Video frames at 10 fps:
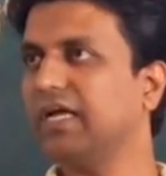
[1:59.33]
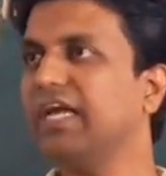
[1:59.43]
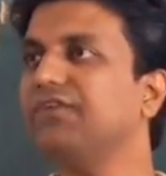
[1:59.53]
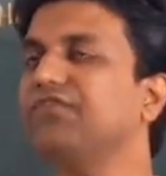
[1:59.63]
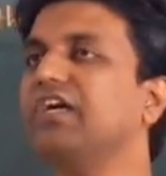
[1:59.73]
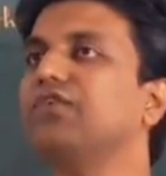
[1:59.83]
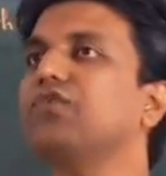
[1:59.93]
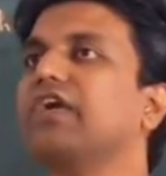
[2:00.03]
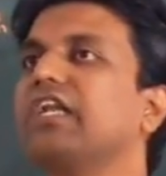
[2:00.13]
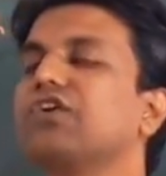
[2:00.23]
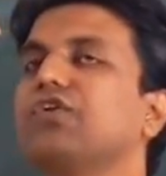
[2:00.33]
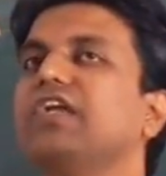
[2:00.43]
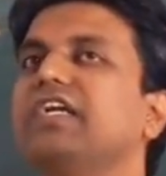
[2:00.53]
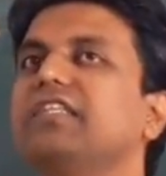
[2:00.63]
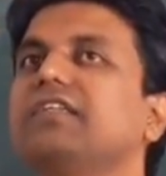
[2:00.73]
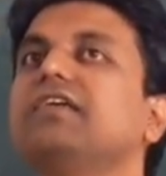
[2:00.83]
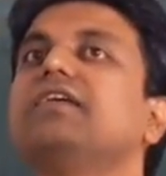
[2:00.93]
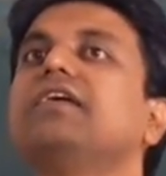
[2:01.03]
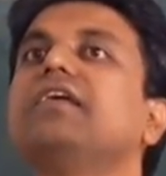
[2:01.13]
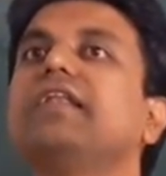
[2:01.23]
and we have to calculate
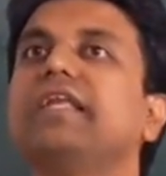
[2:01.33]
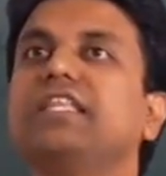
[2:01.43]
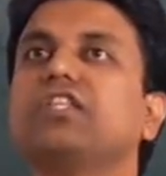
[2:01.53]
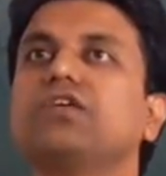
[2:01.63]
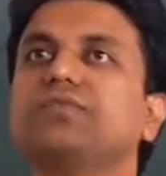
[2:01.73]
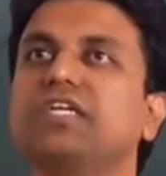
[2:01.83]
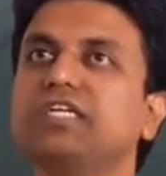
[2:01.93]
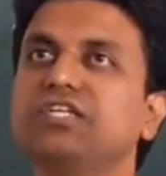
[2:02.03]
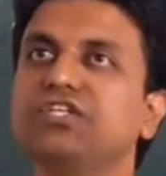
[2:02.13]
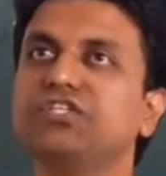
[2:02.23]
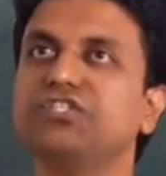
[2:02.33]
length of the